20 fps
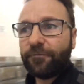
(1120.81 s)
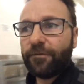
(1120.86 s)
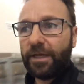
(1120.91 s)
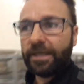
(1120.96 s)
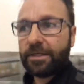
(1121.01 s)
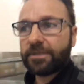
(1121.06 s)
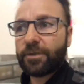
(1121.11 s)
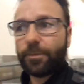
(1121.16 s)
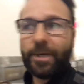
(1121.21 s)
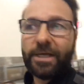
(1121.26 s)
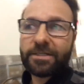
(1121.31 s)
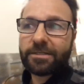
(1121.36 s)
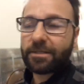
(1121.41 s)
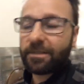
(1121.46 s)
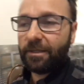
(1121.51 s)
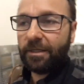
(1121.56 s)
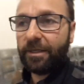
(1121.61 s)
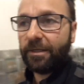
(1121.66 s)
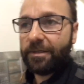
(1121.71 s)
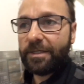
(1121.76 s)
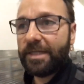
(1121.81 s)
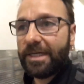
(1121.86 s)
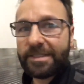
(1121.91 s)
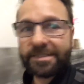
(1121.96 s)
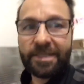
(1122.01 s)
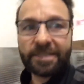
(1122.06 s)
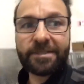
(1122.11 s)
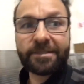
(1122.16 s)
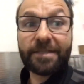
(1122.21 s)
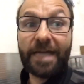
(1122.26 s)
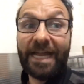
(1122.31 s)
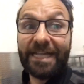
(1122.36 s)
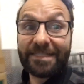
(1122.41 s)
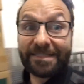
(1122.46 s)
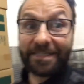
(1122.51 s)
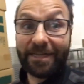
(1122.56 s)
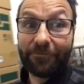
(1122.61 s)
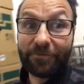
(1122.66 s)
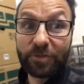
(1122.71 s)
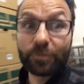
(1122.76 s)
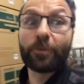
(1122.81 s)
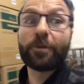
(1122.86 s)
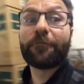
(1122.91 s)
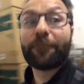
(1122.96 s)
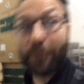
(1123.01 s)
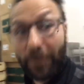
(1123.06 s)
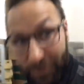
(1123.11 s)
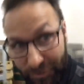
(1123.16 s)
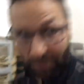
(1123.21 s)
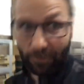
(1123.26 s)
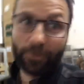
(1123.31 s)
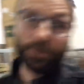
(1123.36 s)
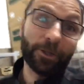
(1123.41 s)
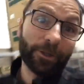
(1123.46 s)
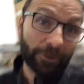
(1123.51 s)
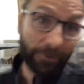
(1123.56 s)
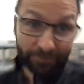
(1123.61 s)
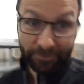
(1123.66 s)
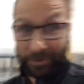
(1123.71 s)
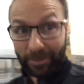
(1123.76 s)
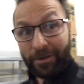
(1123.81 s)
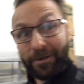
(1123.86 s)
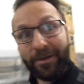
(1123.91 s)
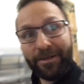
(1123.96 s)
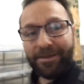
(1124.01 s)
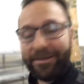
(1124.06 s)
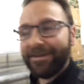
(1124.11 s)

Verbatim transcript: like so basically he had sixes i had sevens with a flush draw with a low draw